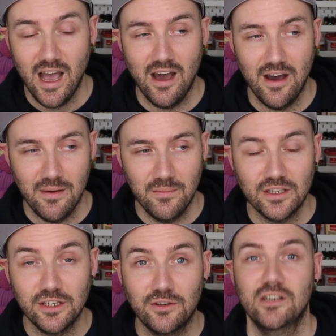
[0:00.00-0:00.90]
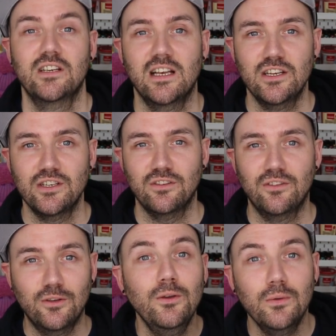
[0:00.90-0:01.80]

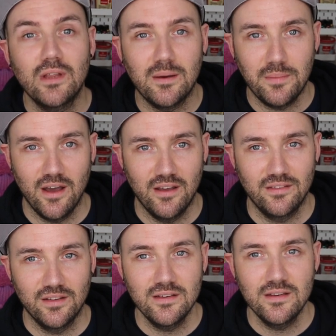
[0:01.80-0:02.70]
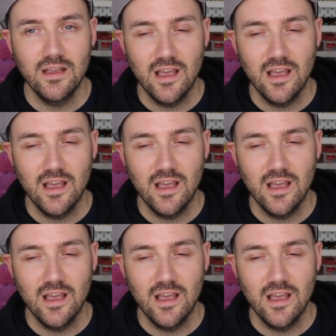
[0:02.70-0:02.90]
Congratulations to that person,